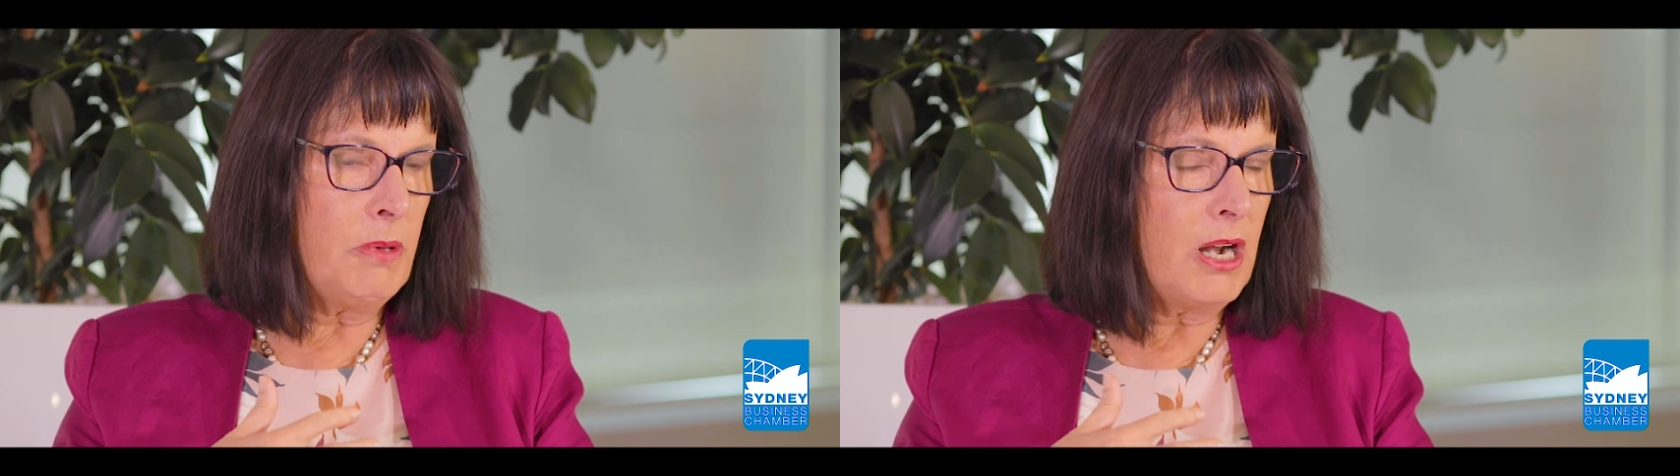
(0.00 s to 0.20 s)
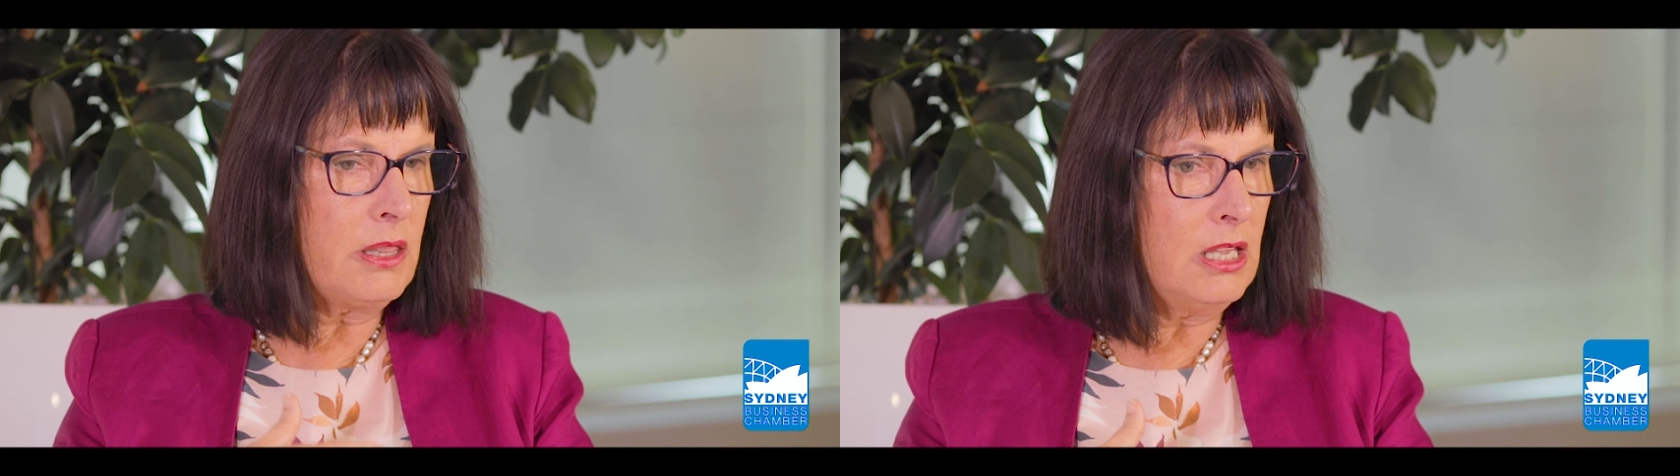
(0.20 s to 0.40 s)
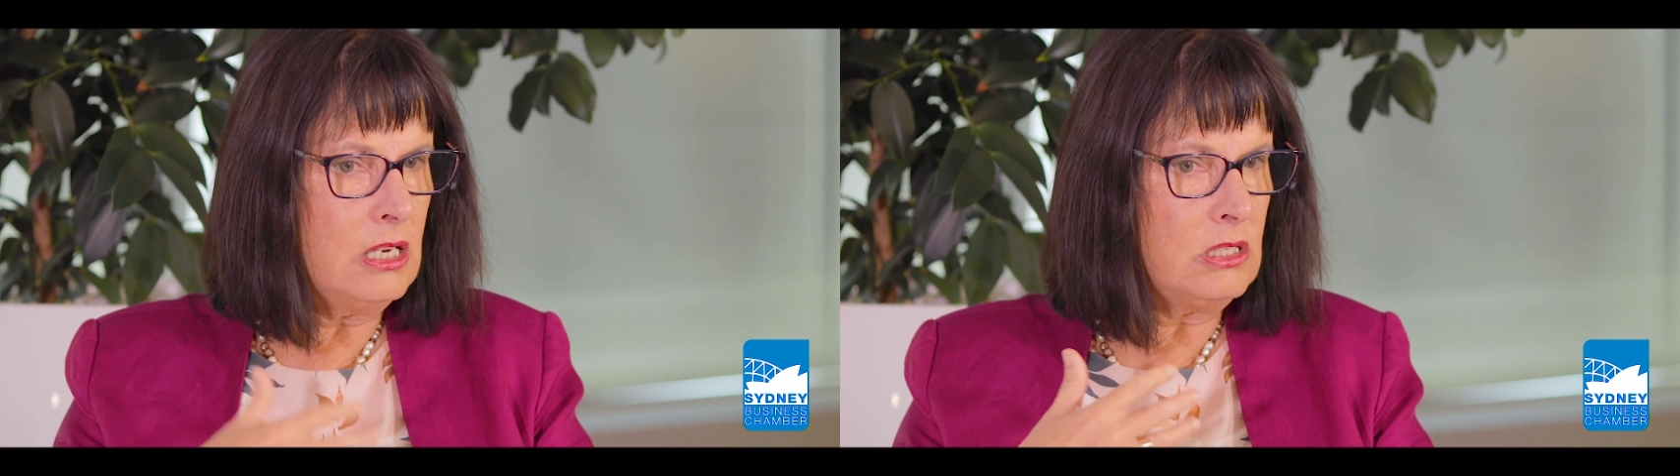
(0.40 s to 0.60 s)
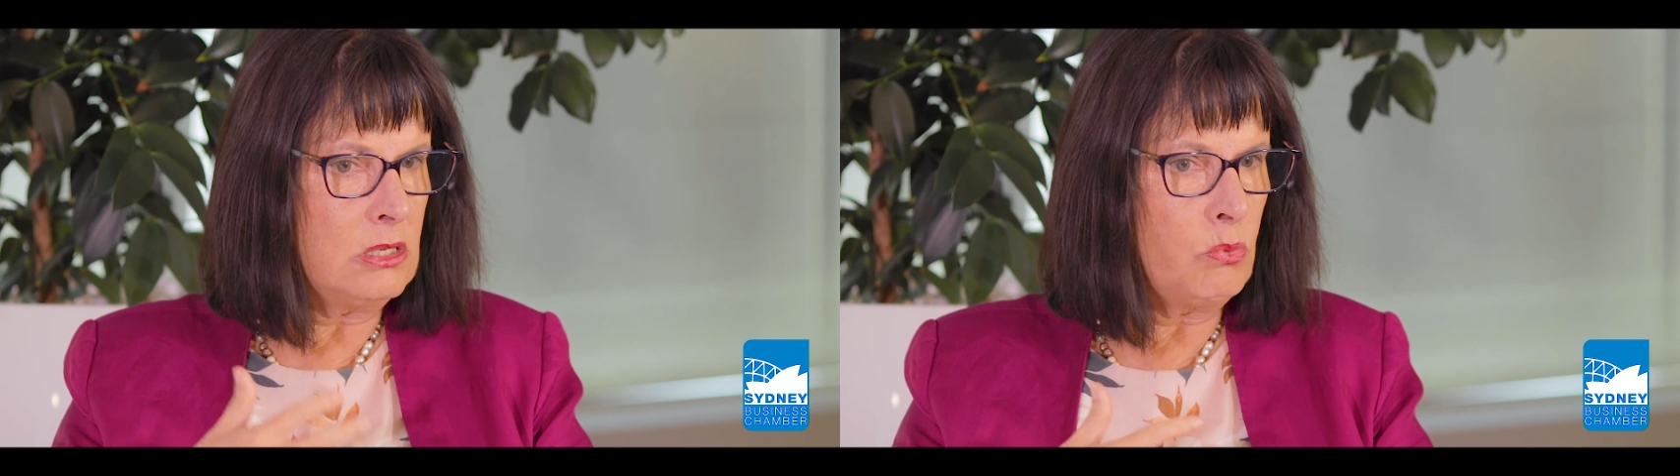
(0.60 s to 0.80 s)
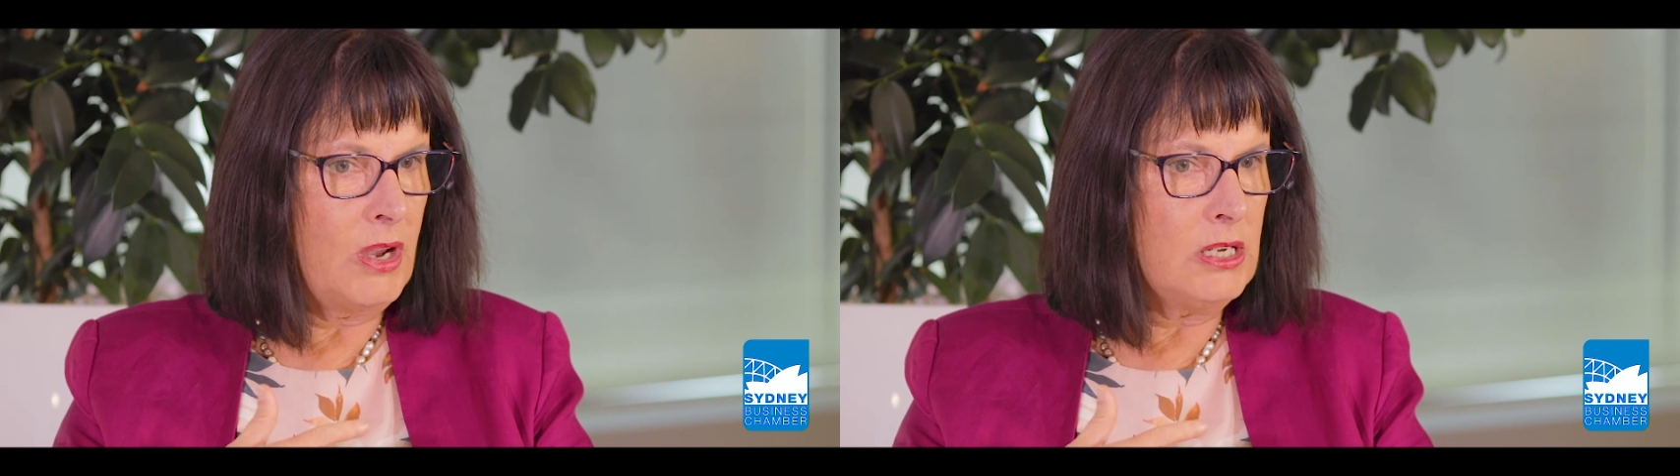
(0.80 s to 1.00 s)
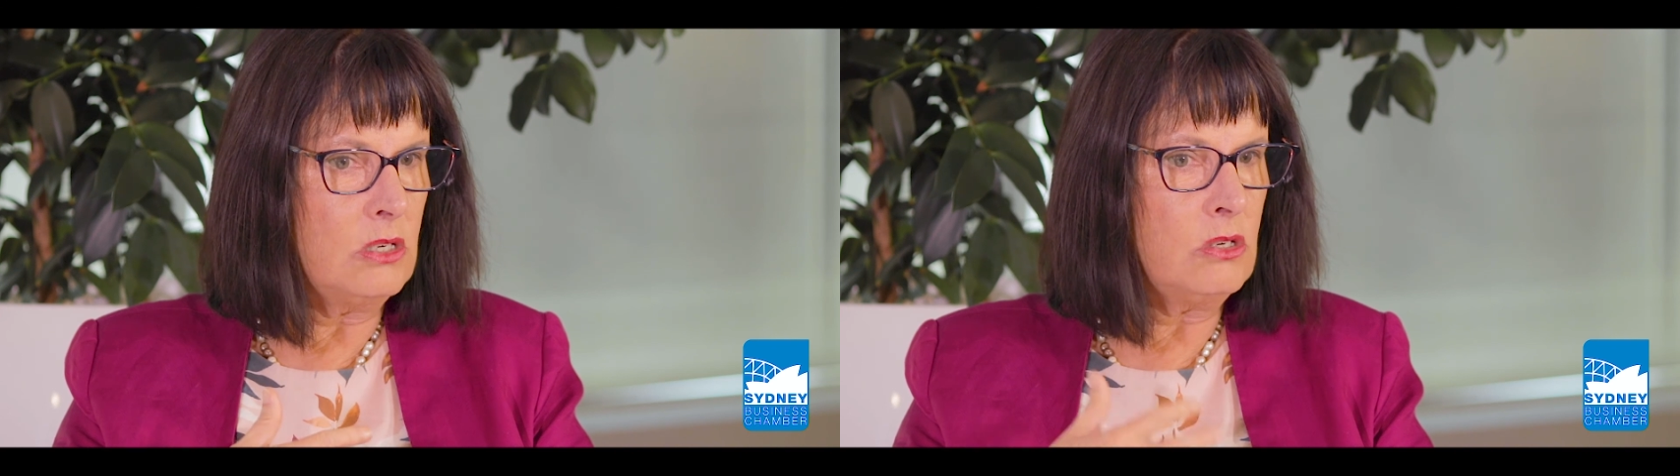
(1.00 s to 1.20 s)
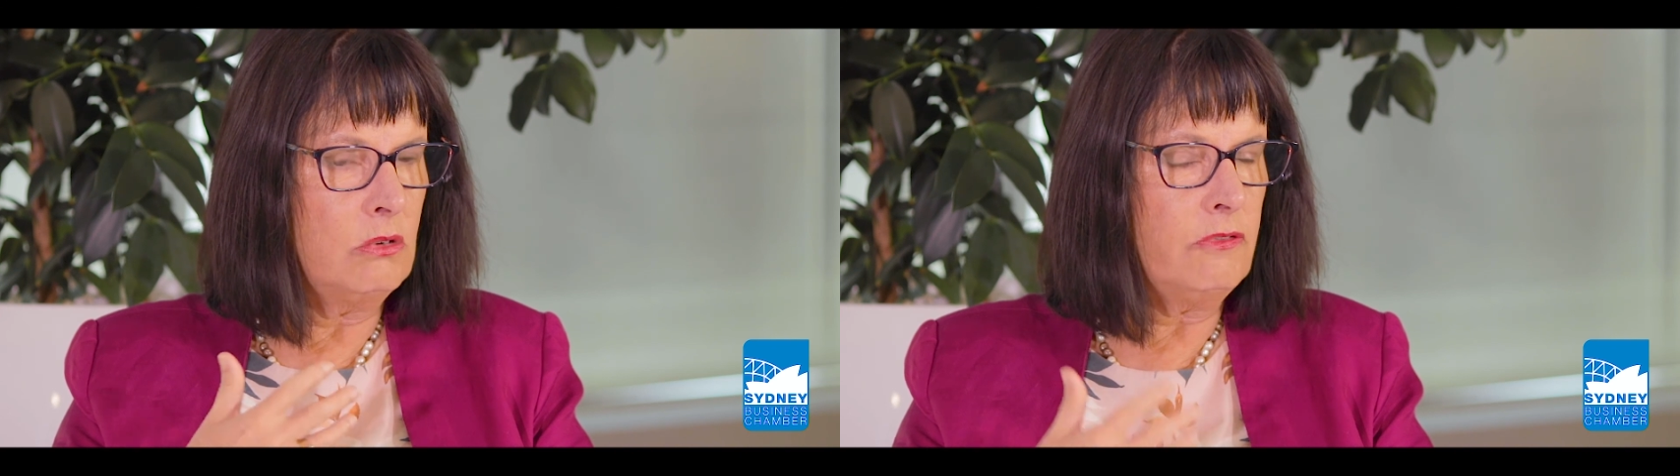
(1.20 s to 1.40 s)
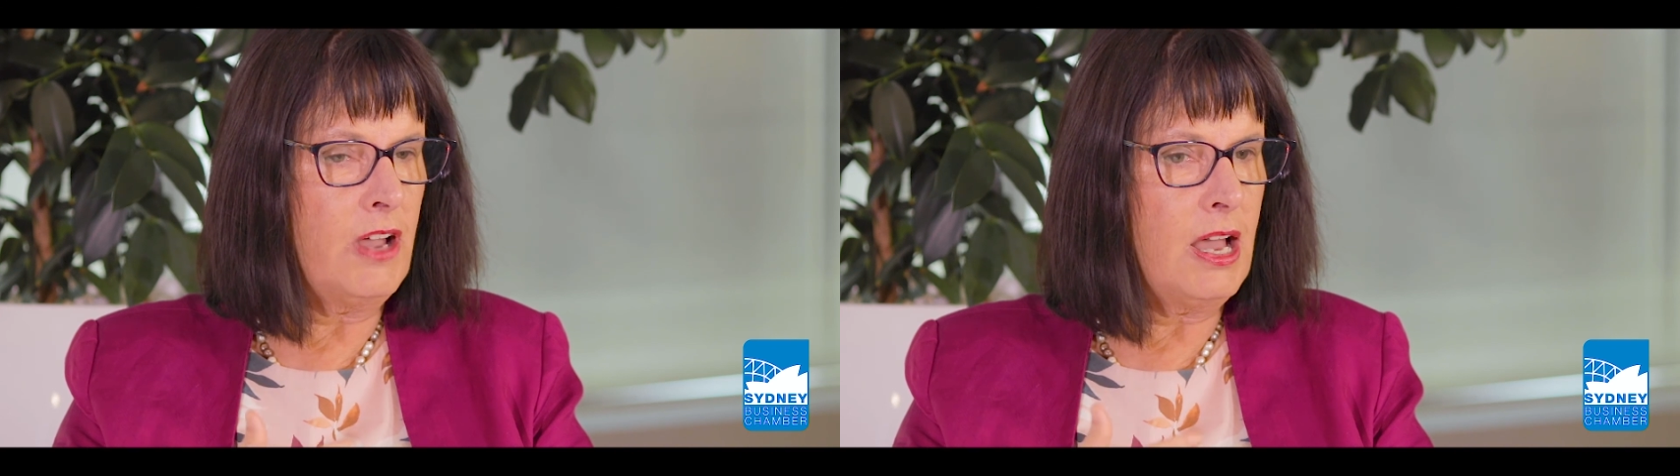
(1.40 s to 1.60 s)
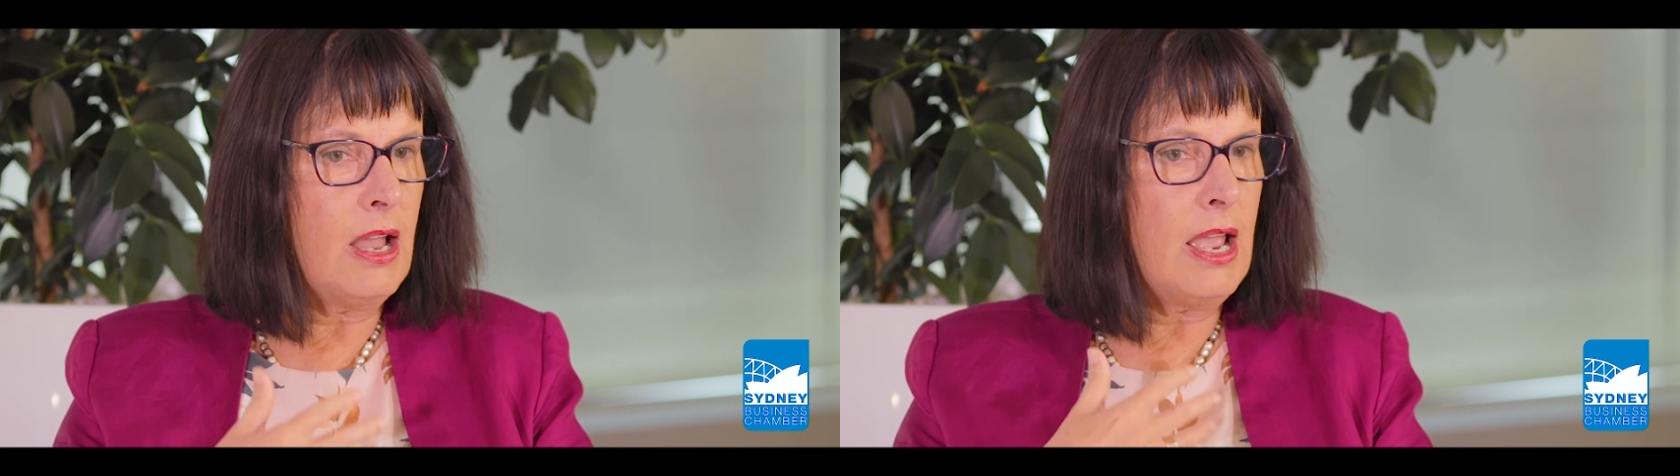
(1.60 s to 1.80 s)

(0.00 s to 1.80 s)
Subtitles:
But I think it just went too far.